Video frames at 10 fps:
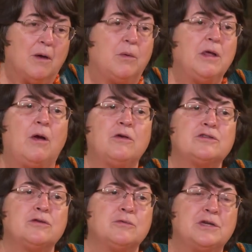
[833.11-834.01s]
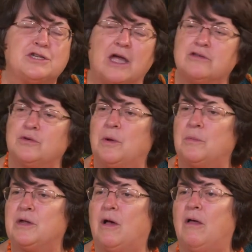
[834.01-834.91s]
We also reach out to what
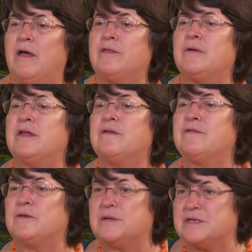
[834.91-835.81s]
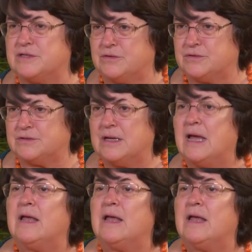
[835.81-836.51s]
we call other influencers,